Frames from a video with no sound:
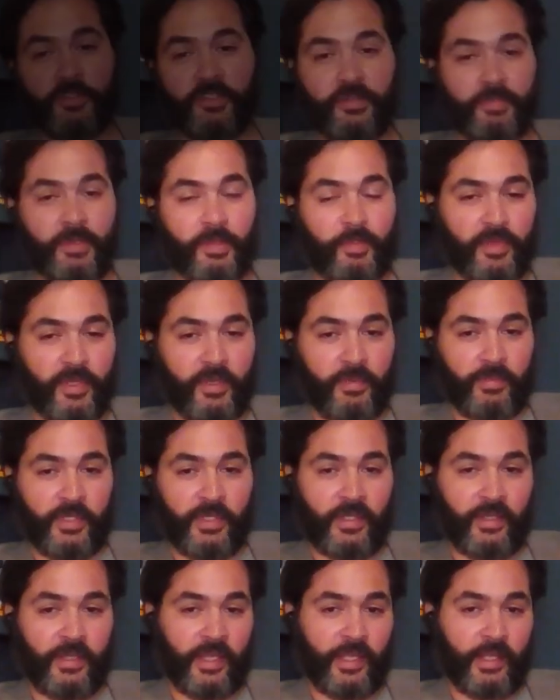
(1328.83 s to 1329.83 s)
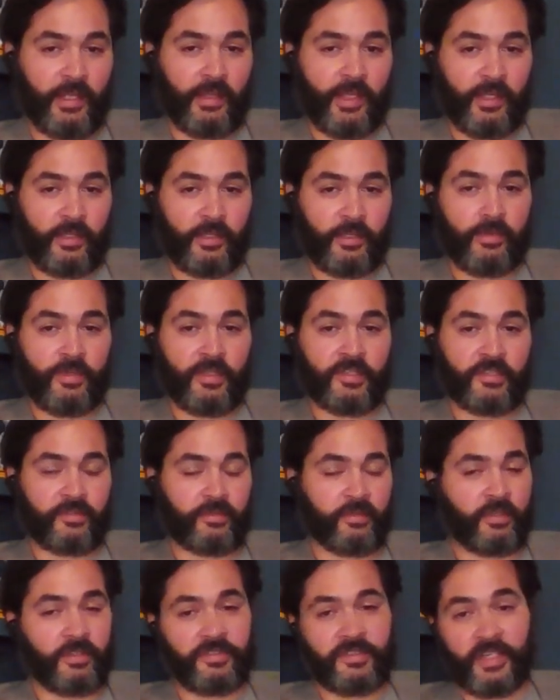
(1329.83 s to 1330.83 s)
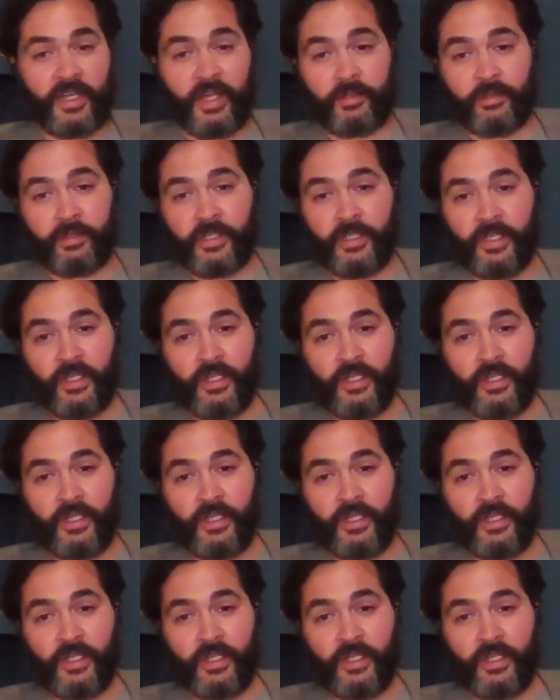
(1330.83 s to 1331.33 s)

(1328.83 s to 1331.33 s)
of the people that do this are on salary.